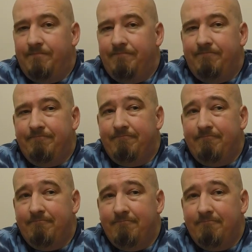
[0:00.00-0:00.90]

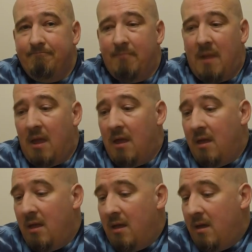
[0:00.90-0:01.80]

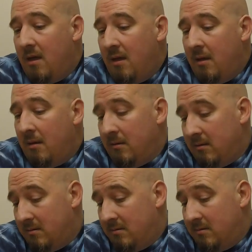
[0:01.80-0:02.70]

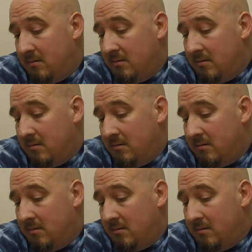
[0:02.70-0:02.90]
Nothing is said.